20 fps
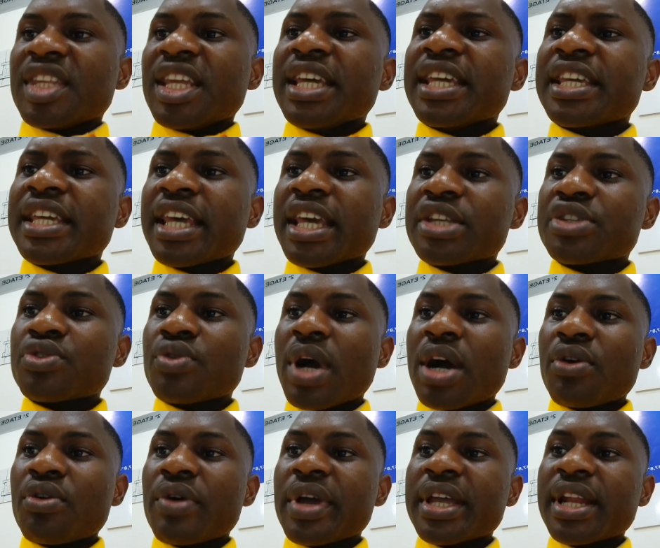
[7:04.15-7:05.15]
In case you
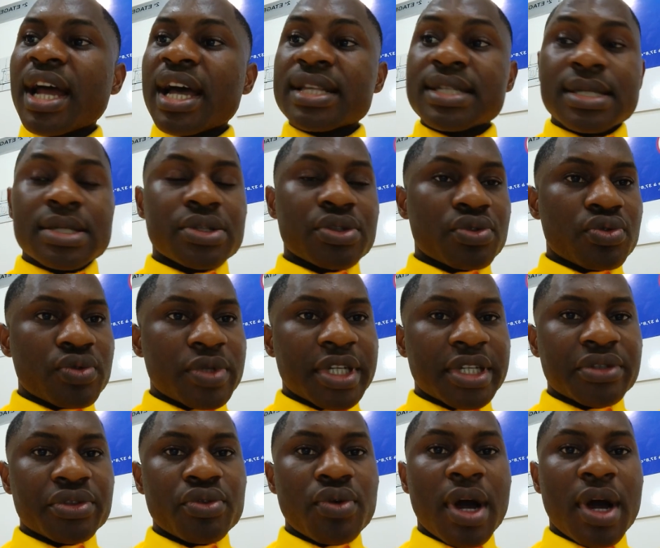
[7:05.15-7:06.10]
are going as a student,